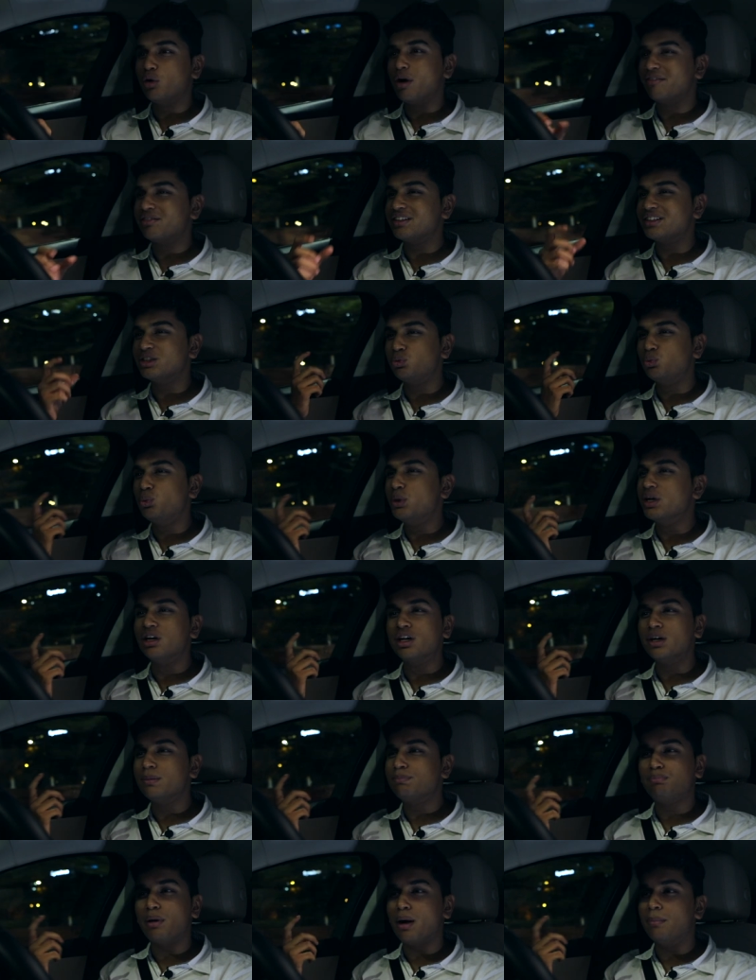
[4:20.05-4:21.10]
you have this
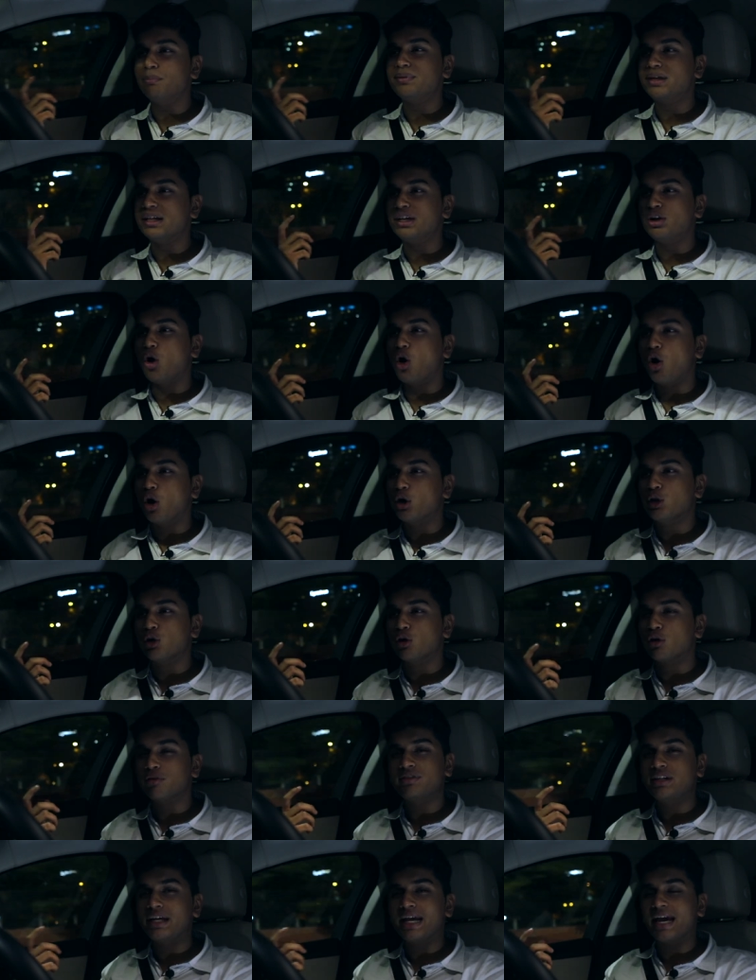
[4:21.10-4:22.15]
weird pumped in
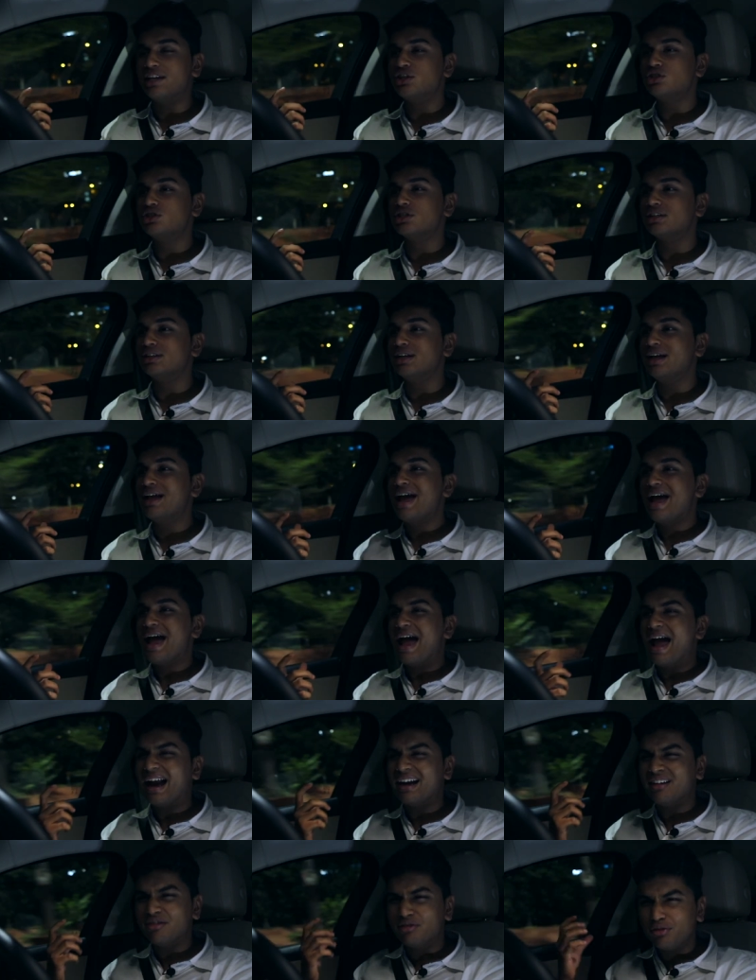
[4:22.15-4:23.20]
audio of the engine,
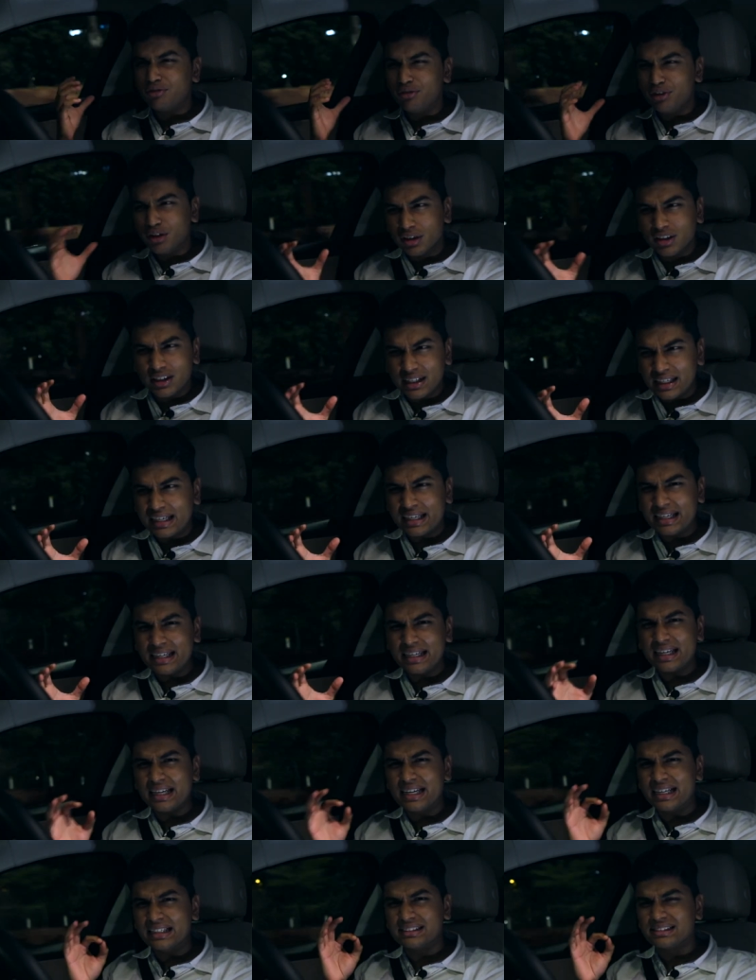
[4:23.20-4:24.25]
and weirdly
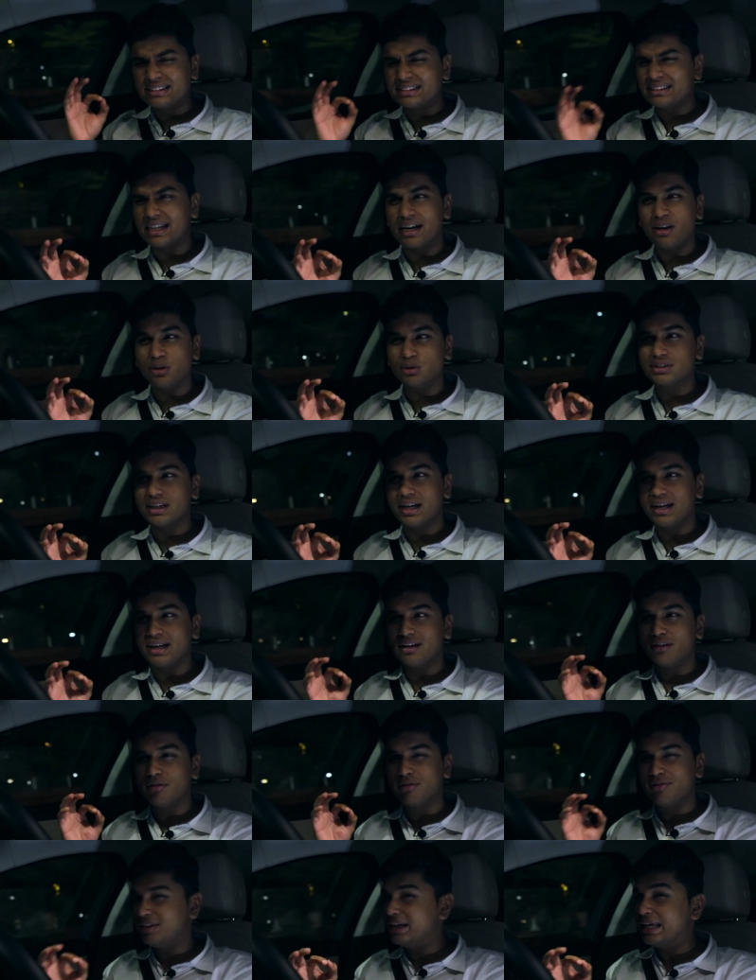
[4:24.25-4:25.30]
it sounds
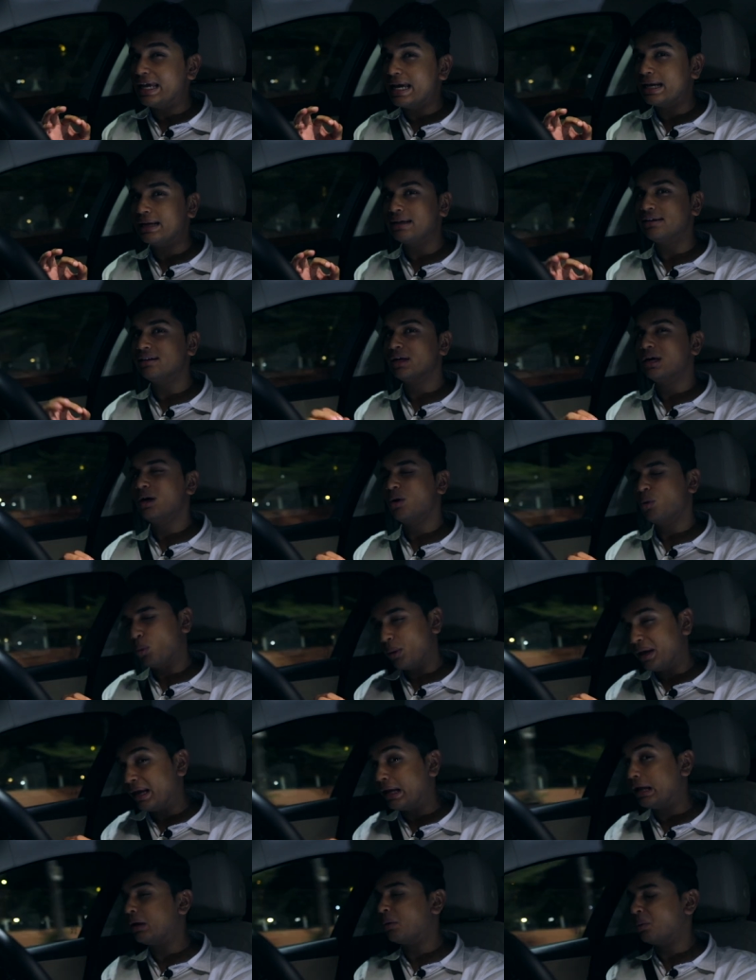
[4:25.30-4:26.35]
like a V eight.
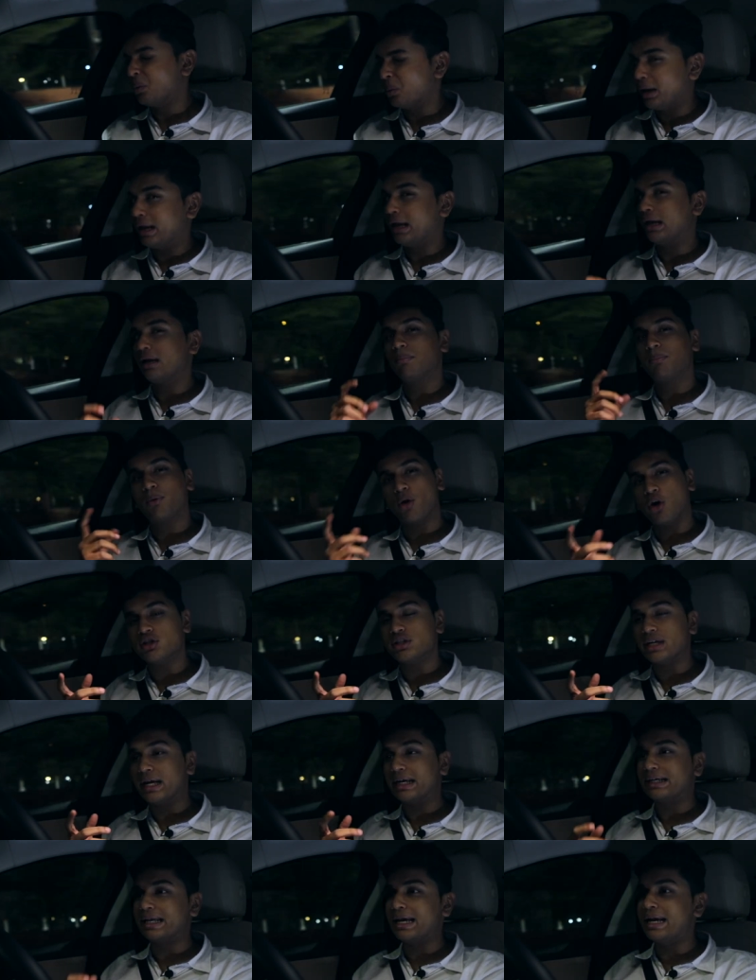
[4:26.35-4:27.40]
Wink, wink,
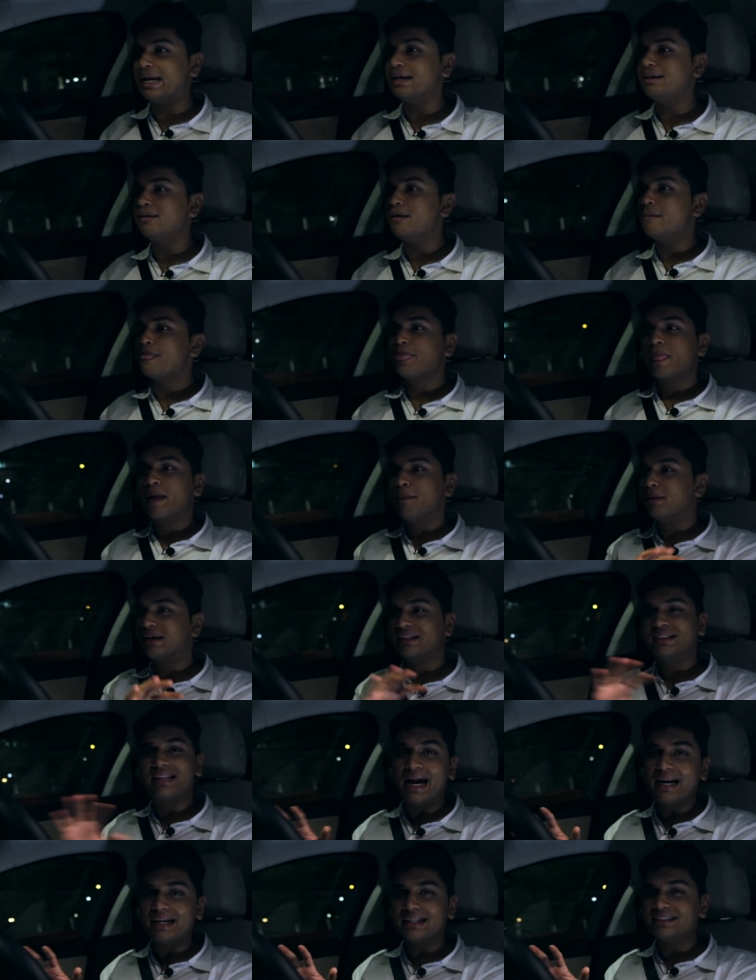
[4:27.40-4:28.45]
Project eight.
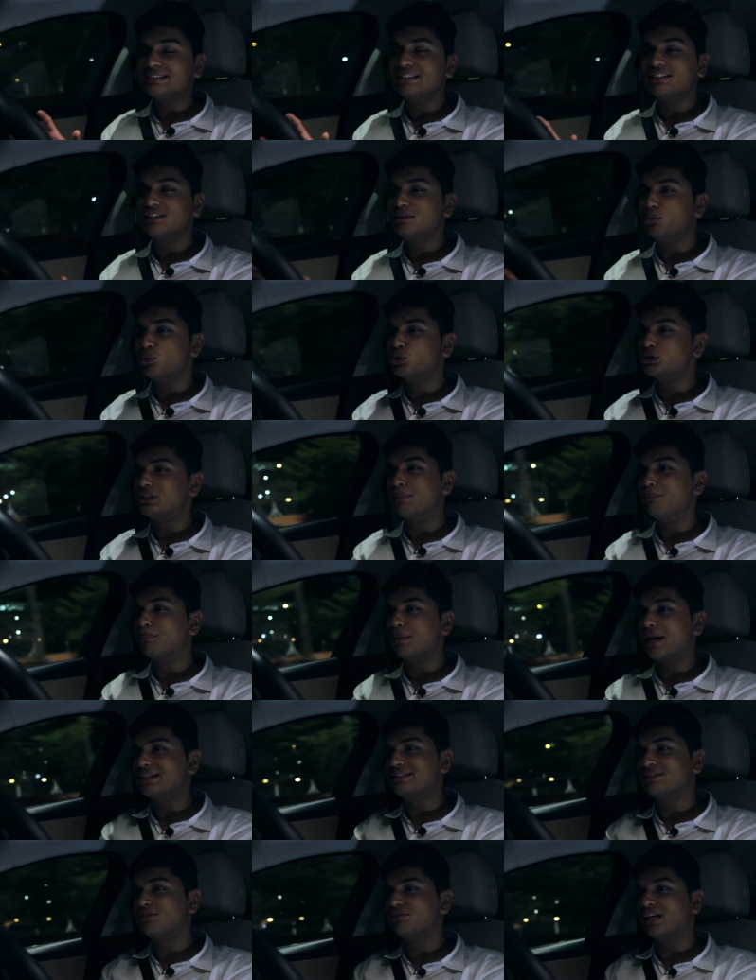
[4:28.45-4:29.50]
But that isn't the most
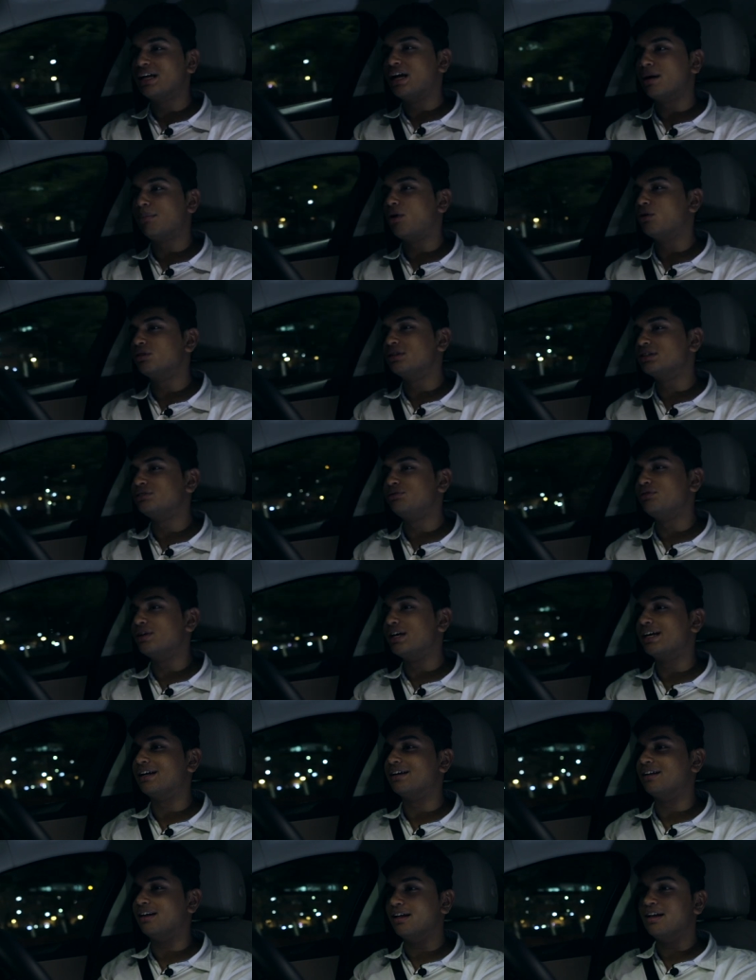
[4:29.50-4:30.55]
impressive thing about this
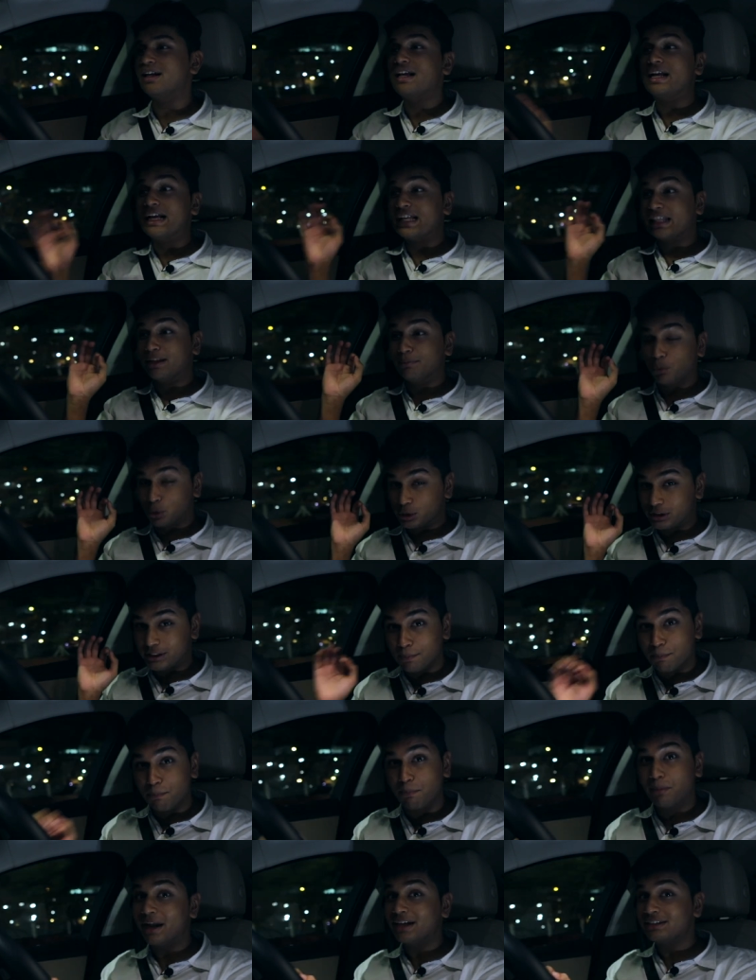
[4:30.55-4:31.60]
vehicle. The most
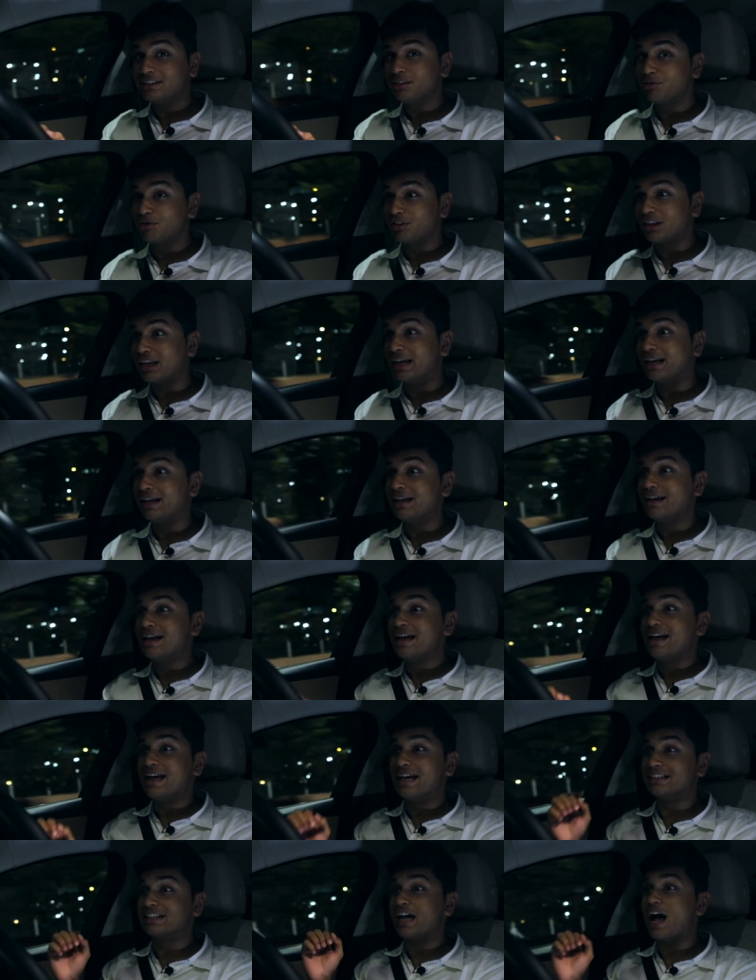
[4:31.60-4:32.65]
impressive thing
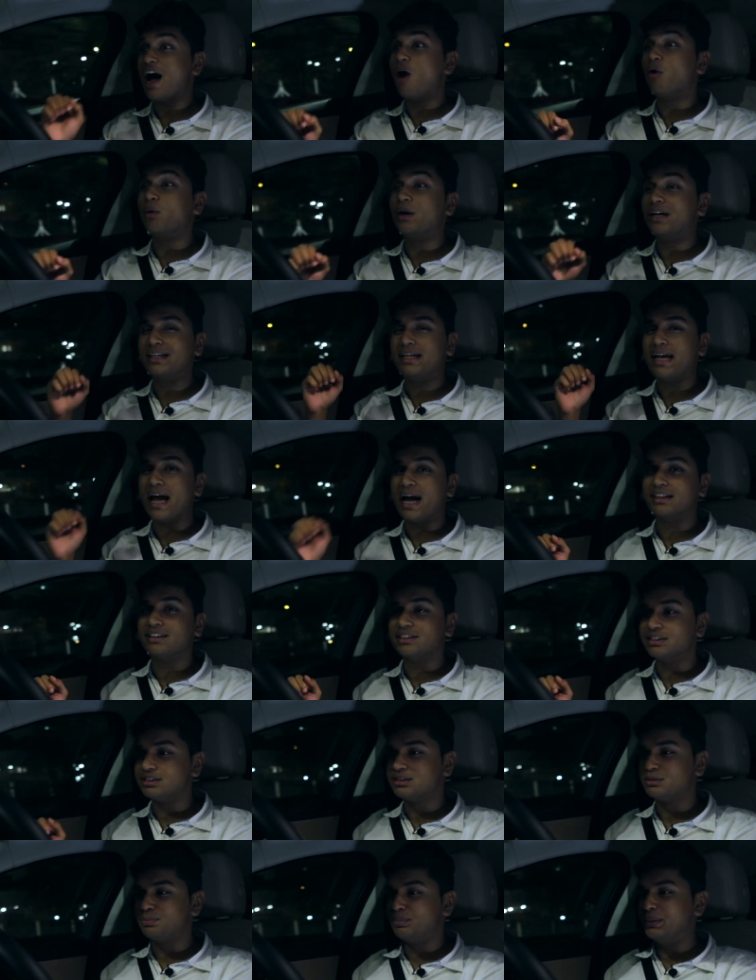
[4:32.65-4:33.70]
is how it
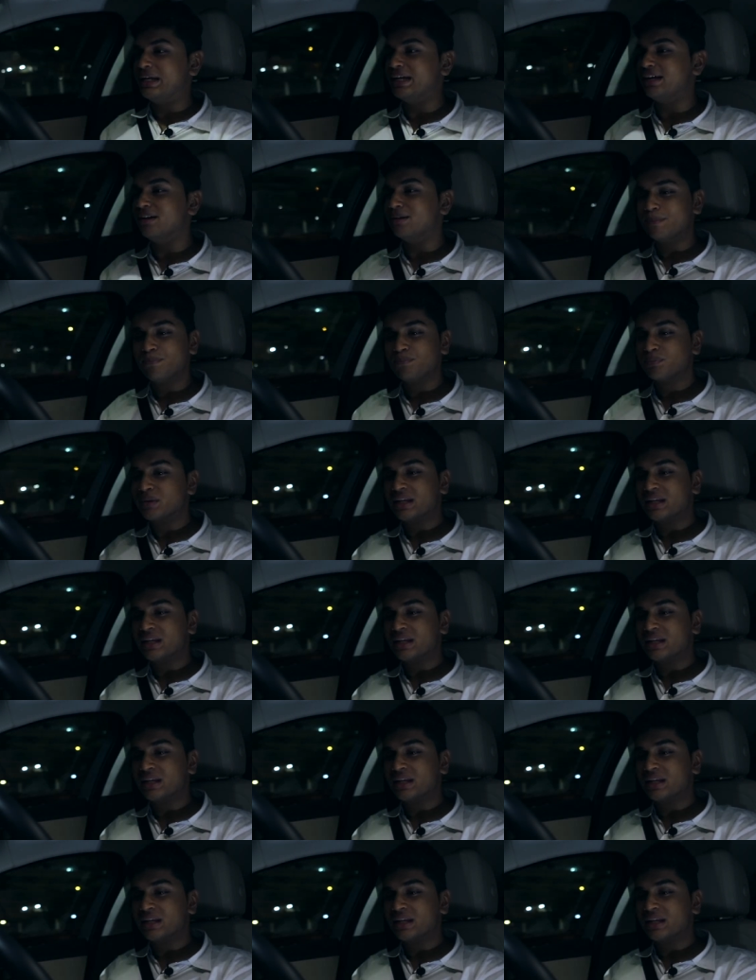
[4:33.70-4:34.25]
gathers speed.